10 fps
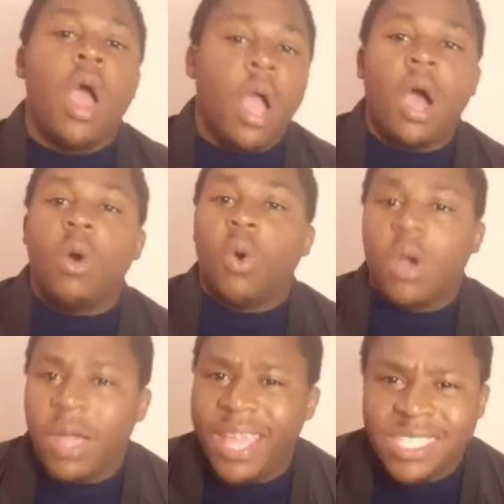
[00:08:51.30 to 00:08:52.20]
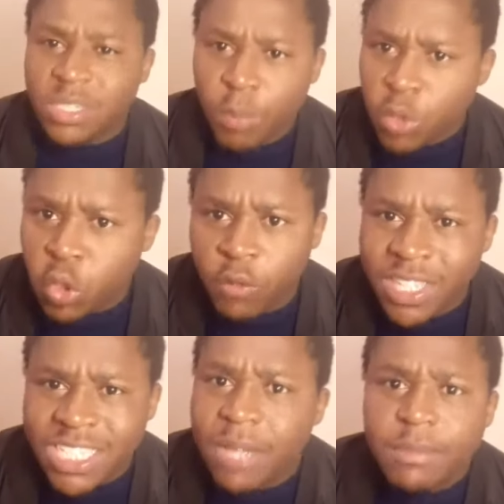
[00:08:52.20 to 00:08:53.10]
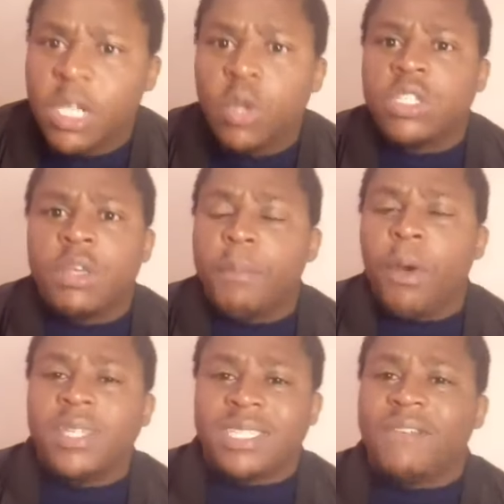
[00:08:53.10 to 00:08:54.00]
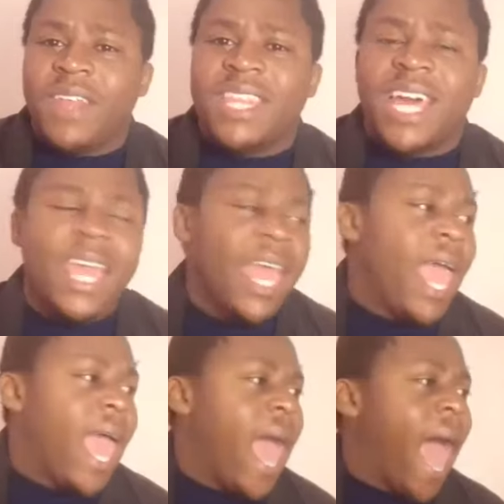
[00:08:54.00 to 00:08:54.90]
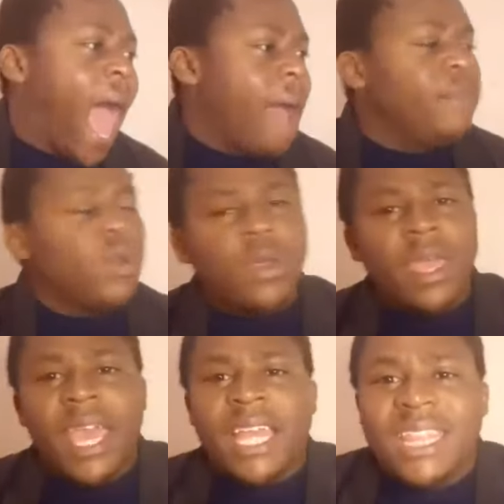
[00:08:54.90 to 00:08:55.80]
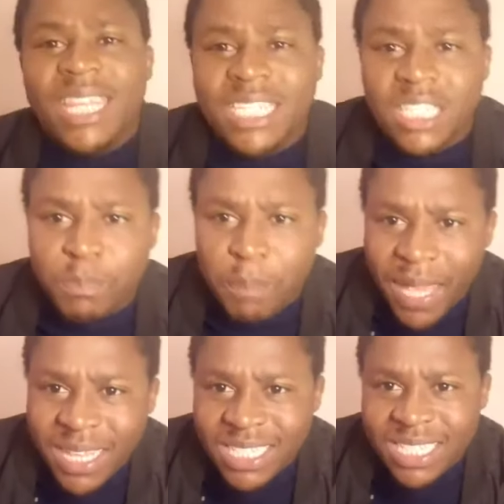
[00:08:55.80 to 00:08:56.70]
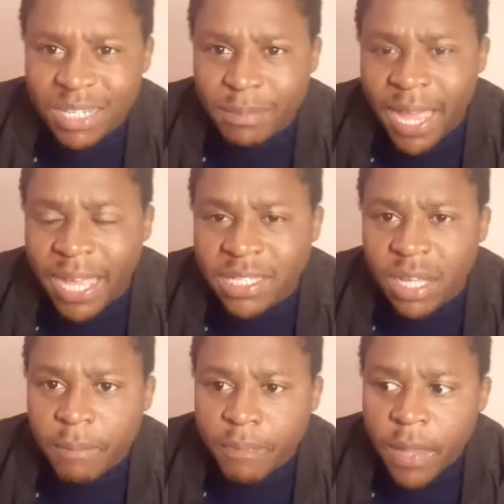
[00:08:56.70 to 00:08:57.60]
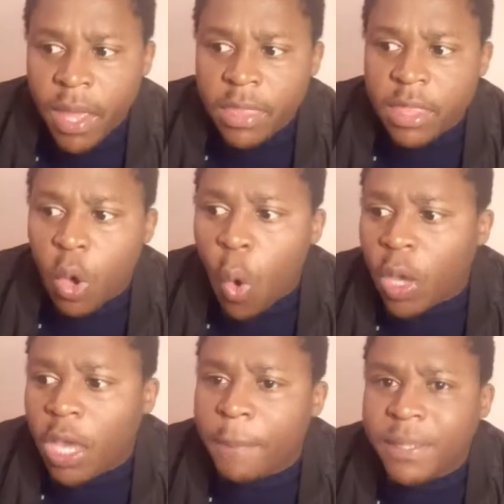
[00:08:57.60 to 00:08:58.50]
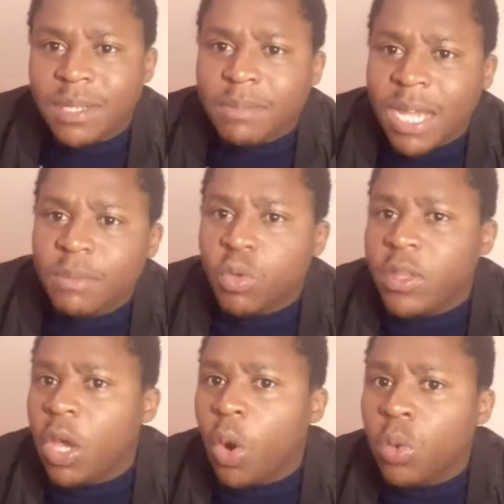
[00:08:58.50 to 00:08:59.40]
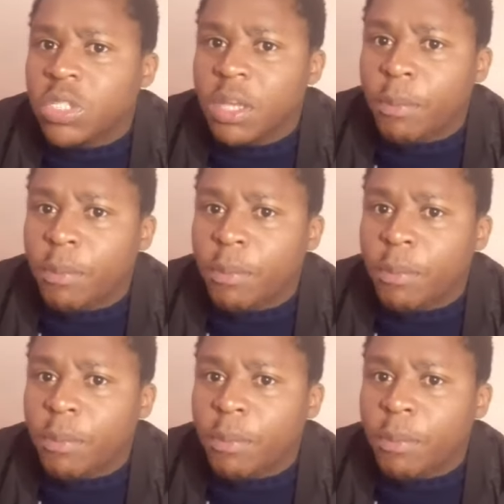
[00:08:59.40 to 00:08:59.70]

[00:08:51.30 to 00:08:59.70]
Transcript: Kyle Walker. It's most of the times he loses the ball and stuff like that. I'm looking at this Spain team and the goalkeeper sometimes when he holds the